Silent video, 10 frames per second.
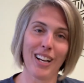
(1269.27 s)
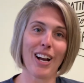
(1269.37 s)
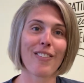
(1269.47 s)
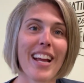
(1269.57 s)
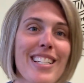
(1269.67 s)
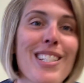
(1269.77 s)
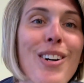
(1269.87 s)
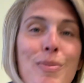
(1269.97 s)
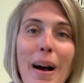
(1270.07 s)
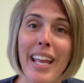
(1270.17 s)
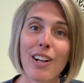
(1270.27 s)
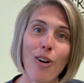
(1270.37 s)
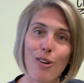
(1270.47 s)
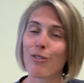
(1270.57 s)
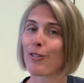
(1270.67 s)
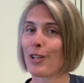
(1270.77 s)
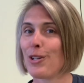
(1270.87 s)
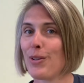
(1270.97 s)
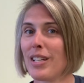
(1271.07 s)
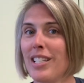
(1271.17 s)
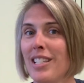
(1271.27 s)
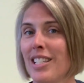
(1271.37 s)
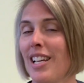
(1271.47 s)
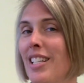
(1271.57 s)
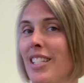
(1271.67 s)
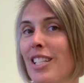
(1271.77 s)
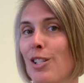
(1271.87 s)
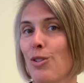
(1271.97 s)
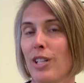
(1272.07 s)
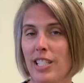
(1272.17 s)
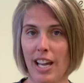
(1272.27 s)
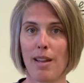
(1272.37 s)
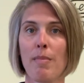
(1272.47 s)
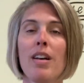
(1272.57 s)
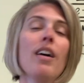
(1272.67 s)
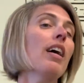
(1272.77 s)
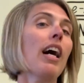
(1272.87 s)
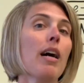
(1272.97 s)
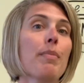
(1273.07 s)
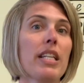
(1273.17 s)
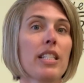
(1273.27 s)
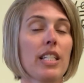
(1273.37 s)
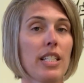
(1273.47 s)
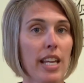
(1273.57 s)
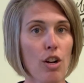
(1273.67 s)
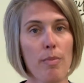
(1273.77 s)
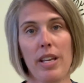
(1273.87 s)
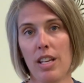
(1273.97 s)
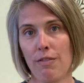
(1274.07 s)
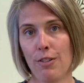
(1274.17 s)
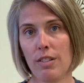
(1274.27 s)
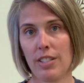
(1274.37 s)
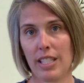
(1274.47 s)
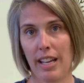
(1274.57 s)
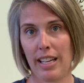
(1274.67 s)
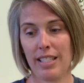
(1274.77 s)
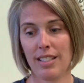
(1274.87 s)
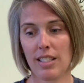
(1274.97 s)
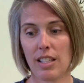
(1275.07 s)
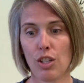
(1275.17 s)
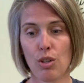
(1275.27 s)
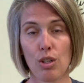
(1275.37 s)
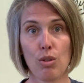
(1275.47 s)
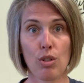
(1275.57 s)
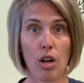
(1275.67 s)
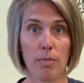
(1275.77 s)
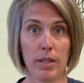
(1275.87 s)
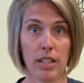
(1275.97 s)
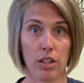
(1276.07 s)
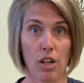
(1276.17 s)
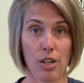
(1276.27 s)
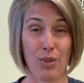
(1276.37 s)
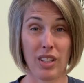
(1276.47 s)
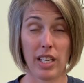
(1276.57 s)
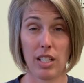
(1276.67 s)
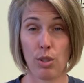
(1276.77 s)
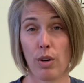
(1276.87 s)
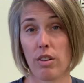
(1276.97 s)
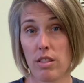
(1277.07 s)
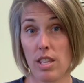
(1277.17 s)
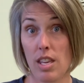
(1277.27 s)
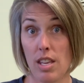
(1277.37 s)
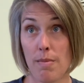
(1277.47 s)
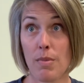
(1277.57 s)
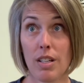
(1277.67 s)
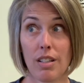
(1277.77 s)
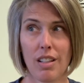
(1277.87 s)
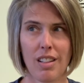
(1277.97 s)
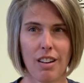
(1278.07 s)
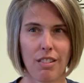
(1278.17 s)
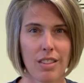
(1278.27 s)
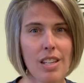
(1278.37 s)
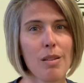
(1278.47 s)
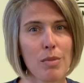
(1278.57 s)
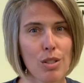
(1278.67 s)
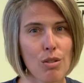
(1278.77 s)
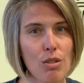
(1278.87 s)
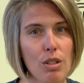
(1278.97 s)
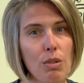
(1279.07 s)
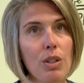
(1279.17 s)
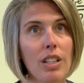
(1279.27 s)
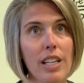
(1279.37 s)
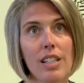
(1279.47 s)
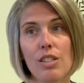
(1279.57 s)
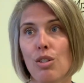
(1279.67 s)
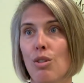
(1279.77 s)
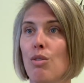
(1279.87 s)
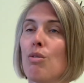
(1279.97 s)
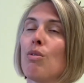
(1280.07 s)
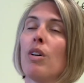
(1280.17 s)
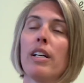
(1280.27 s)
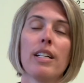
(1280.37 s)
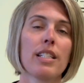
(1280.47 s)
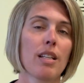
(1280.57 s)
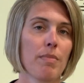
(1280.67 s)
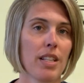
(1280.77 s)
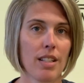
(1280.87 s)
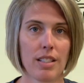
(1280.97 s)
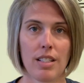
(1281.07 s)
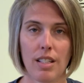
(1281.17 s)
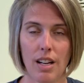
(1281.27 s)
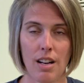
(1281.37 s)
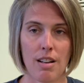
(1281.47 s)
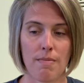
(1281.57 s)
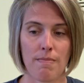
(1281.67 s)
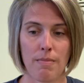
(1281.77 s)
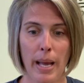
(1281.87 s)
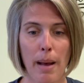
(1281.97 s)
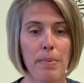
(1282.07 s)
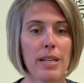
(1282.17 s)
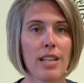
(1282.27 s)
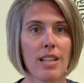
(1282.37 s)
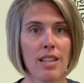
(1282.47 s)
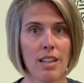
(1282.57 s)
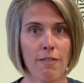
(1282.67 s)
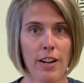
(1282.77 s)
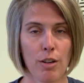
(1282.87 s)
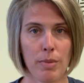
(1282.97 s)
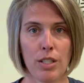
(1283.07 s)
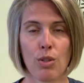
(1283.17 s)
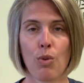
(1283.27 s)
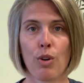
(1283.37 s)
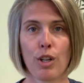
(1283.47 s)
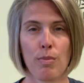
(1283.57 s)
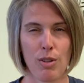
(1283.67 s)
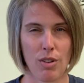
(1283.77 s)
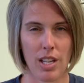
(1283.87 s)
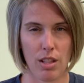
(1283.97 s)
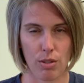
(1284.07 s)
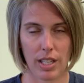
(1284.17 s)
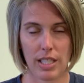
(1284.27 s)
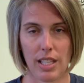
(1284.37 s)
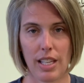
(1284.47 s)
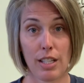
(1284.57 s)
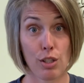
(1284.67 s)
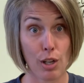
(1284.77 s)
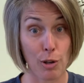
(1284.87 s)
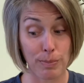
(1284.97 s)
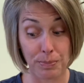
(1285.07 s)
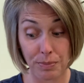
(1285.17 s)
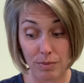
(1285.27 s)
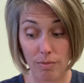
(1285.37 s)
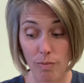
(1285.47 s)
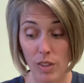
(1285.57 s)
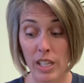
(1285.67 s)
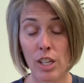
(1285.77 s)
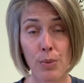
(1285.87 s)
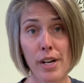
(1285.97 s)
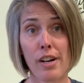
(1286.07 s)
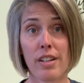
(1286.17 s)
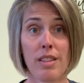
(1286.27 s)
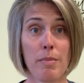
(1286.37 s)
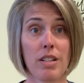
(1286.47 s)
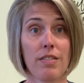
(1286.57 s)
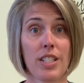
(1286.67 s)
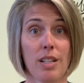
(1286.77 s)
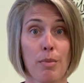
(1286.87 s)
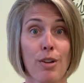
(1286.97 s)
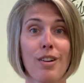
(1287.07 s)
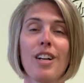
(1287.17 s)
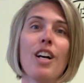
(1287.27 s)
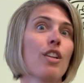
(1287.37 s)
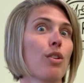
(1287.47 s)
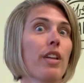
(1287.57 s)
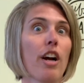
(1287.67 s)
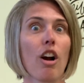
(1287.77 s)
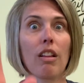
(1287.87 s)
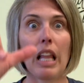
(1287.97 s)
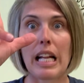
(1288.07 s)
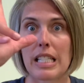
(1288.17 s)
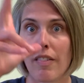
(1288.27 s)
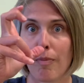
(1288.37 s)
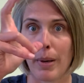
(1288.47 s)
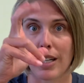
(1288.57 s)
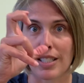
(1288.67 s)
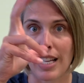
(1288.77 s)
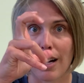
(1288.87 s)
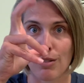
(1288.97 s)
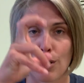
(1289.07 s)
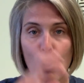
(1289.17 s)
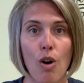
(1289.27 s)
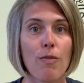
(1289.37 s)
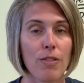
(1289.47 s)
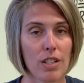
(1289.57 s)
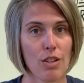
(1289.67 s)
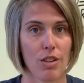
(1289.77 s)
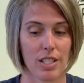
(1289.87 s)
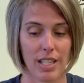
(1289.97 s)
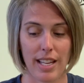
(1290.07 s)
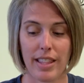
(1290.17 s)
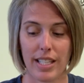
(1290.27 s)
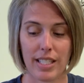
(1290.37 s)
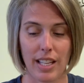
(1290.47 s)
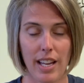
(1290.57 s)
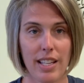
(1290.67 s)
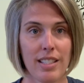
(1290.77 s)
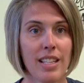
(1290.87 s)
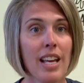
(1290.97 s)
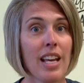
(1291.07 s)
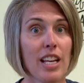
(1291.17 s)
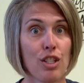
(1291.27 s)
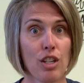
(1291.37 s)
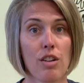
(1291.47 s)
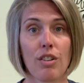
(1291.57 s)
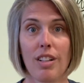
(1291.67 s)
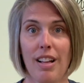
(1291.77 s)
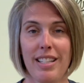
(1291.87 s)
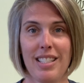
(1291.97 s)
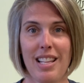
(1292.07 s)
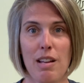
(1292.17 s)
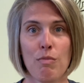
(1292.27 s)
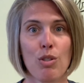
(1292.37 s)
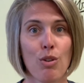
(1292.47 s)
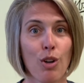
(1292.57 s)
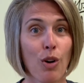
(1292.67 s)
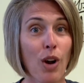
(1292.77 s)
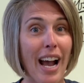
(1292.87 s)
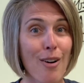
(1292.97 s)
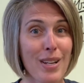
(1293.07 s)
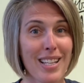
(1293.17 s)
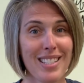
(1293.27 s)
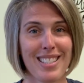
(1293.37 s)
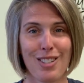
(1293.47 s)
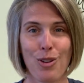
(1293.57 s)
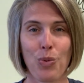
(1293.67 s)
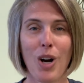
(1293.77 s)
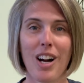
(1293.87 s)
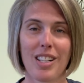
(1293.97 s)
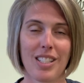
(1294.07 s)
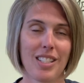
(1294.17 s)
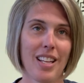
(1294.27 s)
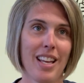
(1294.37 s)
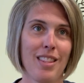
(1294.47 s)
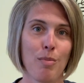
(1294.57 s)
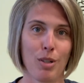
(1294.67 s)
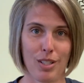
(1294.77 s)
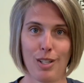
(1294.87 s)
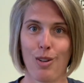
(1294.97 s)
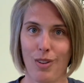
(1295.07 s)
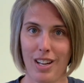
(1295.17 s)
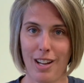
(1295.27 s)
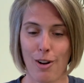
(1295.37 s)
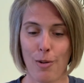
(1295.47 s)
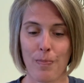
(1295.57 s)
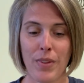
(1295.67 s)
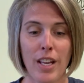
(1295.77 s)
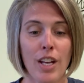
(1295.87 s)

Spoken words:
All right, so my goal for you in Sign and Sing Story Time is to take home a handful of signs that you can use all month long related to our theme. And then our theme is usually related to something that's happening in the environment or community, those kinds of things. So here we are in the middle of summer, so there are lots of bugs out. So hopefully you can take these signs and generalize them to your outings and your walks and the books that you're reading at home.